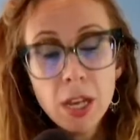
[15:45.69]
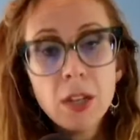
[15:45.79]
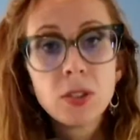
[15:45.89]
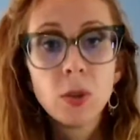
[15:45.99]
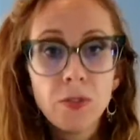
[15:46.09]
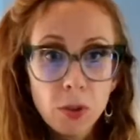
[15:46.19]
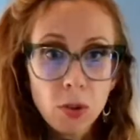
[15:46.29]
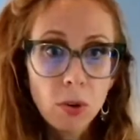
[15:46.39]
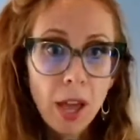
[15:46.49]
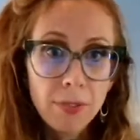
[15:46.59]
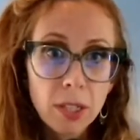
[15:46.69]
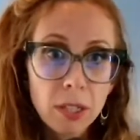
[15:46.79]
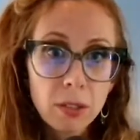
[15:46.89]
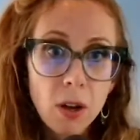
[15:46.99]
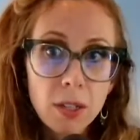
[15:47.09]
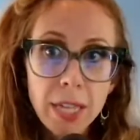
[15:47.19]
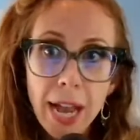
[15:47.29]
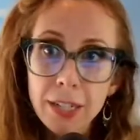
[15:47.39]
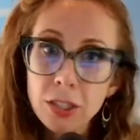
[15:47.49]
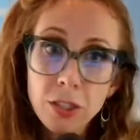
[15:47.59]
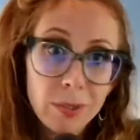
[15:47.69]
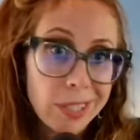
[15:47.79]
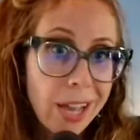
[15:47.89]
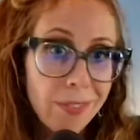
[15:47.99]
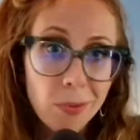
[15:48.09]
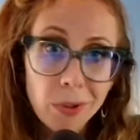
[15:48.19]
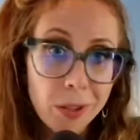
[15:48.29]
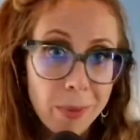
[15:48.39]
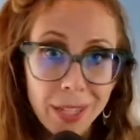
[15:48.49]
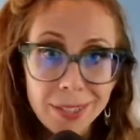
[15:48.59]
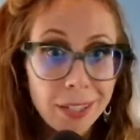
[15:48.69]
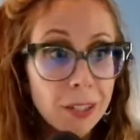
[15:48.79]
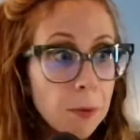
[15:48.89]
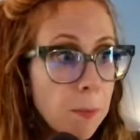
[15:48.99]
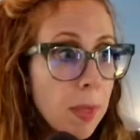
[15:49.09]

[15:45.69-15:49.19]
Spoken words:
So if you don't have a clear call to action, you're going to have a really bad sale.